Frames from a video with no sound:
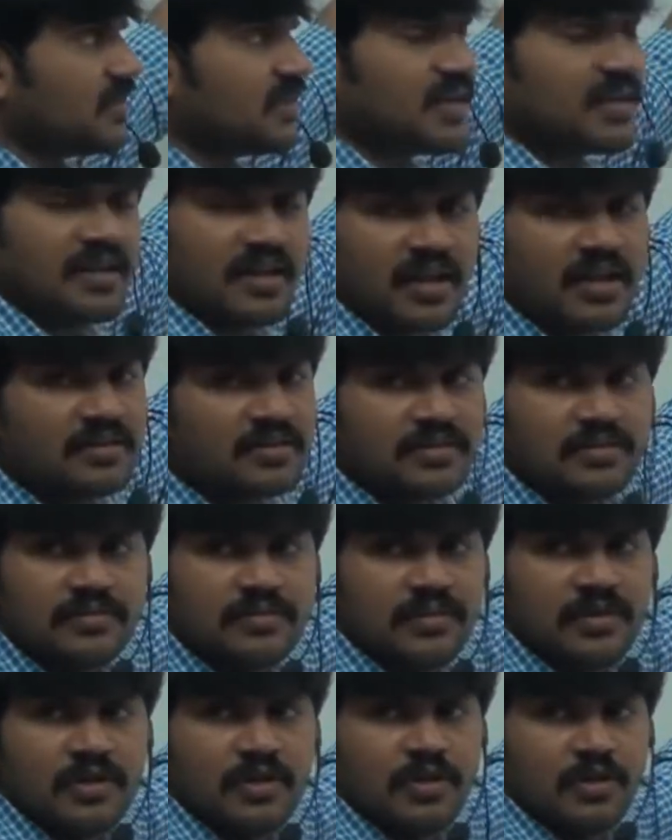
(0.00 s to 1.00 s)
nested class?
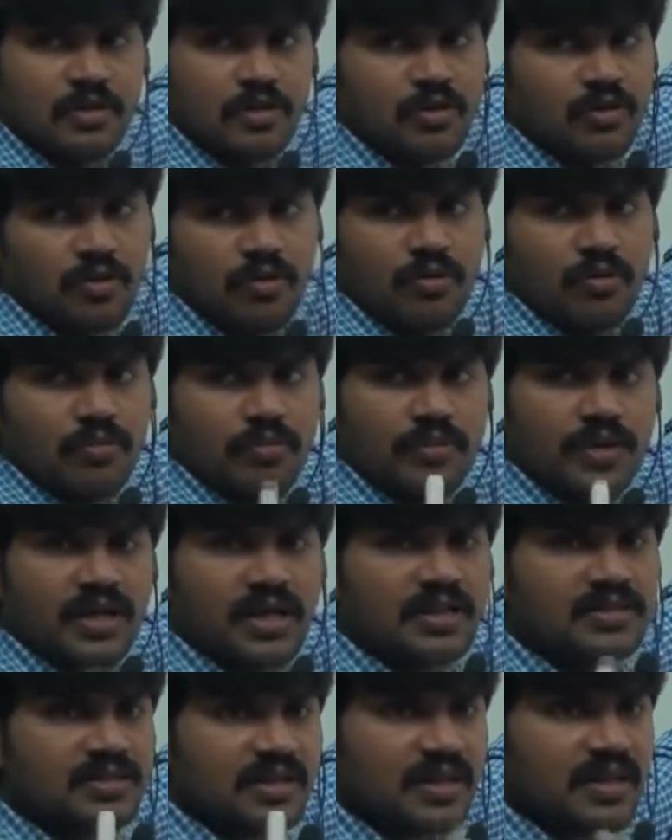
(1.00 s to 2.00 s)
No,
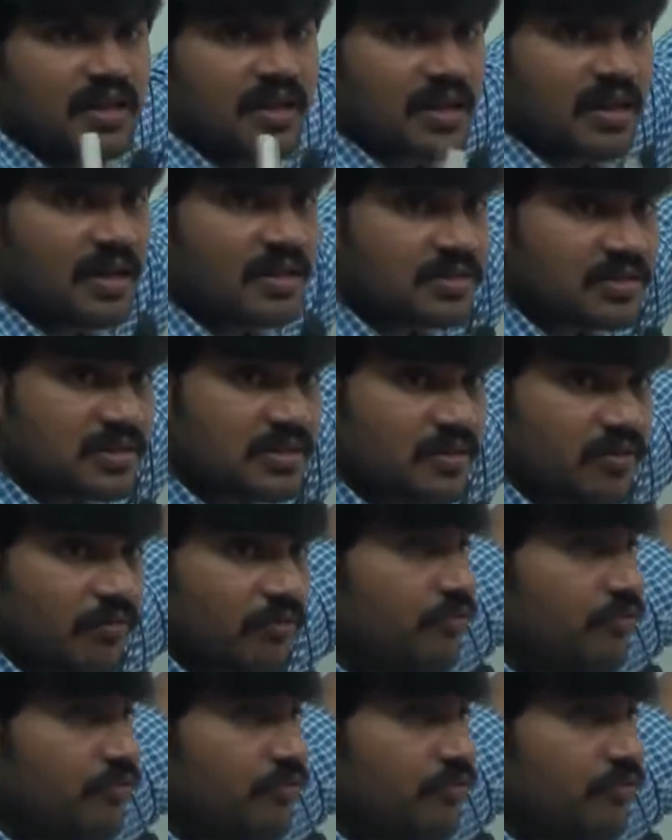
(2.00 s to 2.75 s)
because inner class